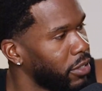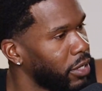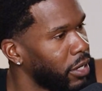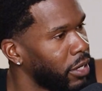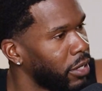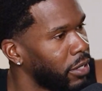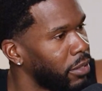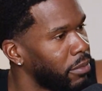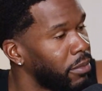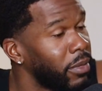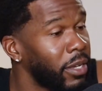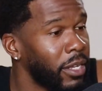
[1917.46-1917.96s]

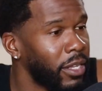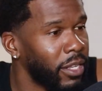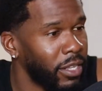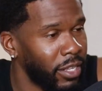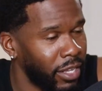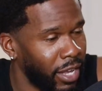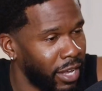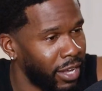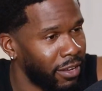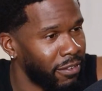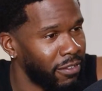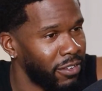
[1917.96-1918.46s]
I
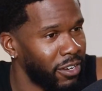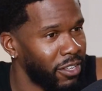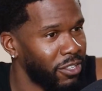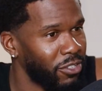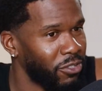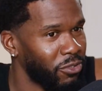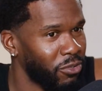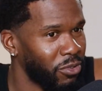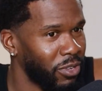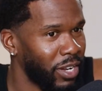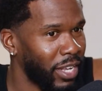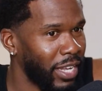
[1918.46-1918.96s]
have another
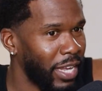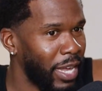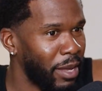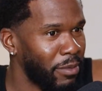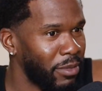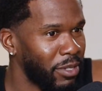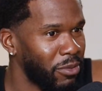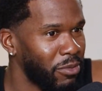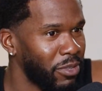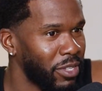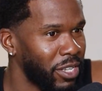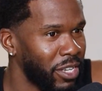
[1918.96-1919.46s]
story. Like
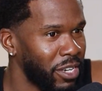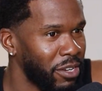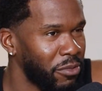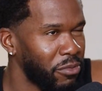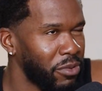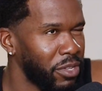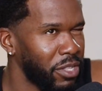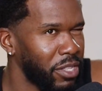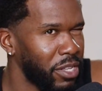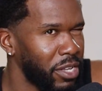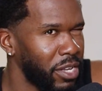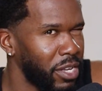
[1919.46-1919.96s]
Camden was here
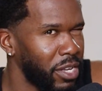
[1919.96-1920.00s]
with